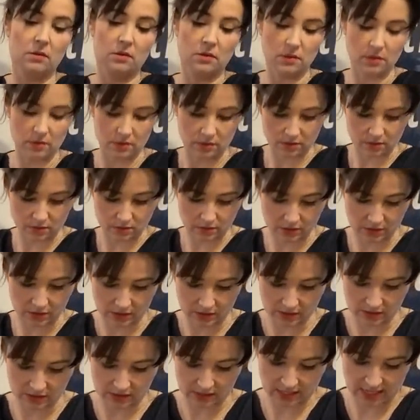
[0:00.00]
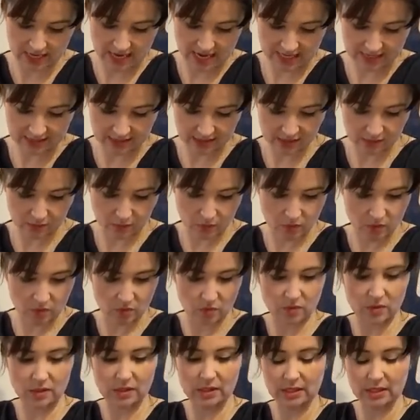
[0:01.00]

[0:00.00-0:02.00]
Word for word: On to the next one.